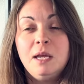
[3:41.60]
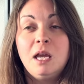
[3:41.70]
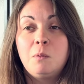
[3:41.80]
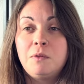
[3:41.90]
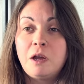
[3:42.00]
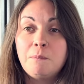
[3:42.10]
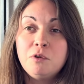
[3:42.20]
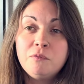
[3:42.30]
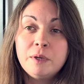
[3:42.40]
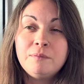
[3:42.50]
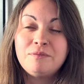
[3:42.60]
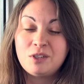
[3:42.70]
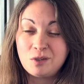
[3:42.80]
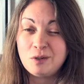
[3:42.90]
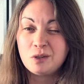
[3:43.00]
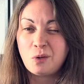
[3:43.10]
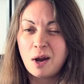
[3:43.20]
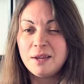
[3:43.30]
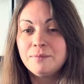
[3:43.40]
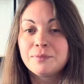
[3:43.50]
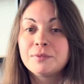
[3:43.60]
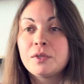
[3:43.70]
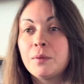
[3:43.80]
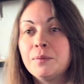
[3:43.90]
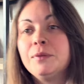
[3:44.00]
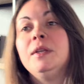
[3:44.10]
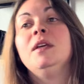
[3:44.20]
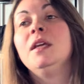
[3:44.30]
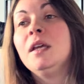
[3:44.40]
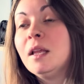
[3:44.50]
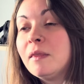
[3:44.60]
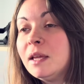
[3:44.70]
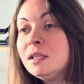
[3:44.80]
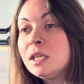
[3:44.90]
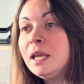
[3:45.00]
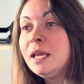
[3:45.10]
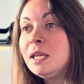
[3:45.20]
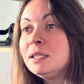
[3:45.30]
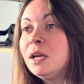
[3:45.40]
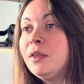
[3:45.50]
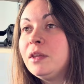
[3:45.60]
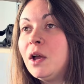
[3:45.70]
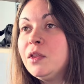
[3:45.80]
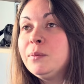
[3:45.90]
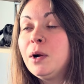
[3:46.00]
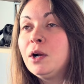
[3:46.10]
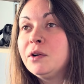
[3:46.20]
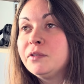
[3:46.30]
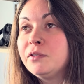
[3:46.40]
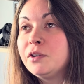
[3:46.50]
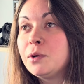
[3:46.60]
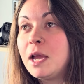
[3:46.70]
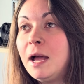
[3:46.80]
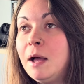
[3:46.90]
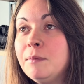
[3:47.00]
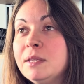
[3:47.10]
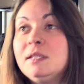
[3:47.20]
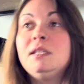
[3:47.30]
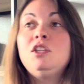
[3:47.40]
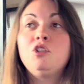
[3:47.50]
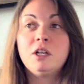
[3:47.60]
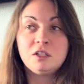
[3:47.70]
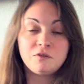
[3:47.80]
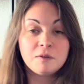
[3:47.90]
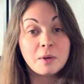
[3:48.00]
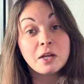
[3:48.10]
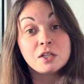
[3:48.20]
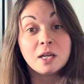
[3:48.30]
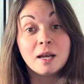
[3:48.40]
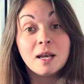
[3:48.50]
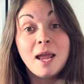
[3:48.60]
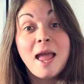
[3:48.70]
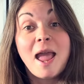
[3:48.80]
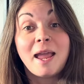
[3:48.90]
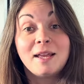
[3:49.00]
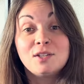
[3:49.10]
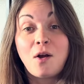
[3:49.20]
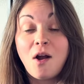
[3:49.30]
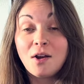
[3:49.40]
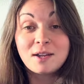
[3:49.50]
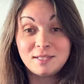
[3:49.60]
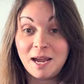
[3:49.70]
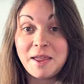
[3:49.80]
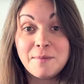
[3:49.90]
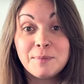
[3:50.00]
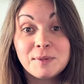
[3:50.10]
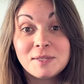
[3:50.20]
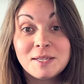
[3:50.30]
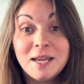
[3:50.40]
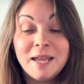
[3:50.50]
And without movement, there's no story. So let's hit the other part of our vocab. This is transformation and archetypes.